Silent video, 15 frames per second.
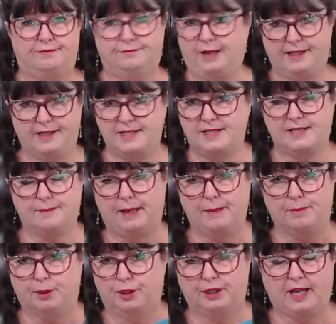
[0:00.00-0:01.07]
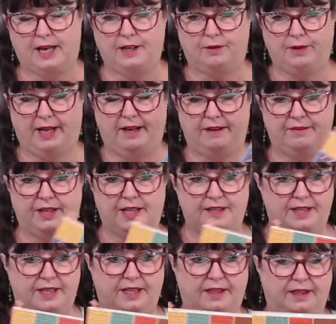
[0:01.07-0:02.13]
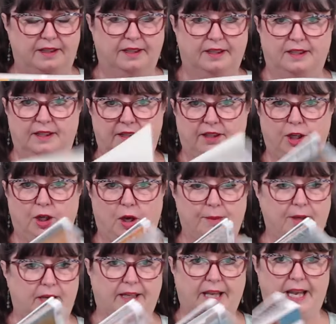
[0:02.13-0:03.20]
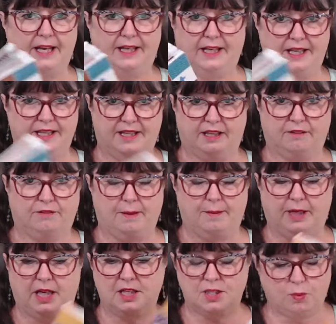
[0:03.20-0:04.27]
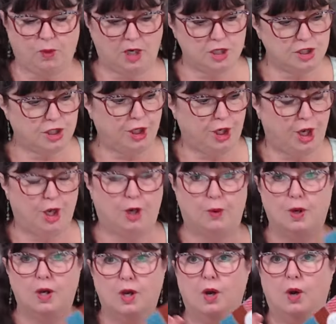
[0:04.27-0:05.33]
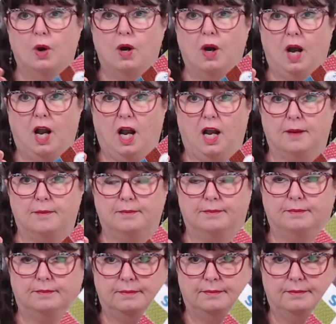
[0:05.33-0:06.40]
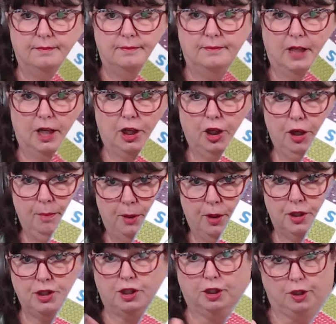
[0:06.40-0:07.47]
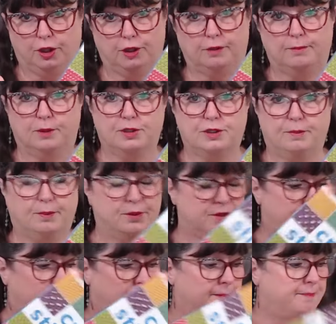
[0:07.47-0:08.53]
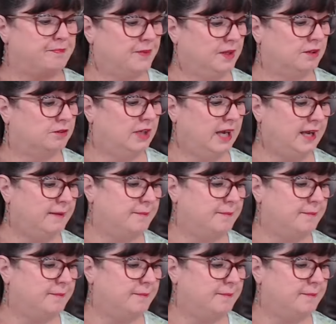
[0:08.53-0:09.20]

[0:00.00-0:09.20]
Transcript: I, this isn't my book. I don't have anything, you know, I'm not gaining anything from it. I just wanted you to know um, a good book to learn multiples from, okay?